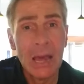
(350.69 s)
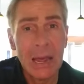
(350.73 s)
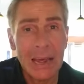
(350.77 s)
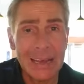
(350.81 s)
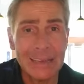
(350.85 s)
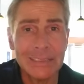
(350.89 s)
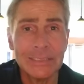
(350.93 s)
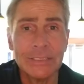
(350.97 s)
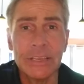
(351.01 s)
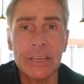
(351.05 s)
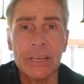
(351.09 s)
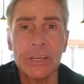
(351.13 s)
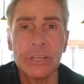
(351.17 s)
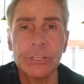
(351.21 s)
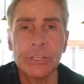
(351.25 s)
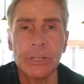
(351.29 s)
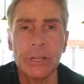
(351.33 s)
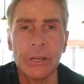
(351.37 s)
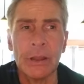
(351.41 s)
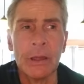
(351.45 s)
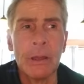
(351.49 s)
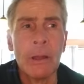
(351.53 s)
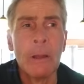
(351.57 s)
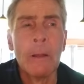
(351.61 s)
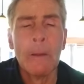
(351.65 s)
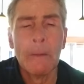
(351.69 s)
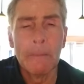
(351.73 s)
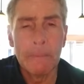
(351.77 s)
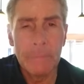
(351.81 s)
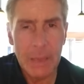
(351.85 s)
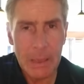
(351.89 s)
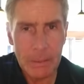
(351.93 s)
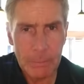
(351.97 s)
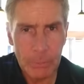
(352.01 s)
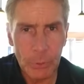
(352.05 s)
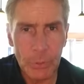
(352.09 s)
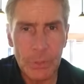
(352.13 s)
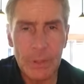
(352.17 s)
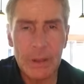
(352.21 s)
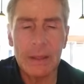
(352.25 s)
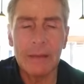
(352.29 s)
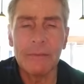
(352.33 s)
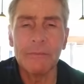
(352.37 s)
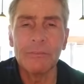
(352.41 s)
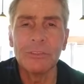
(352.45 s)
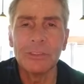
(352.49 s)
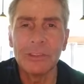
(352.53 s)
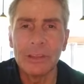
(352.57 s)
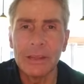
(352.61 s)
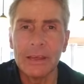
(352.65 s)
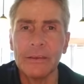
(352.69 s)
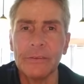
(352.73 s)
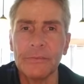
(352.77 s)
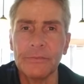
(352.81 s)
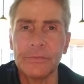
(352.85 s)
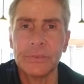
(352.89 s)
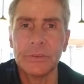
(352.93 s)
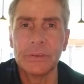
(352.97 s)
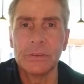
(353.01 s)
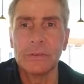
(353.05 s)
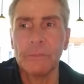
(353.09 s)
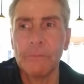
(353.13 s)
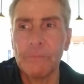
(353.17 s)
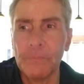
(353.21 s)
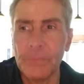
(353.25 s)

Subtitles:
addiction, people that have lived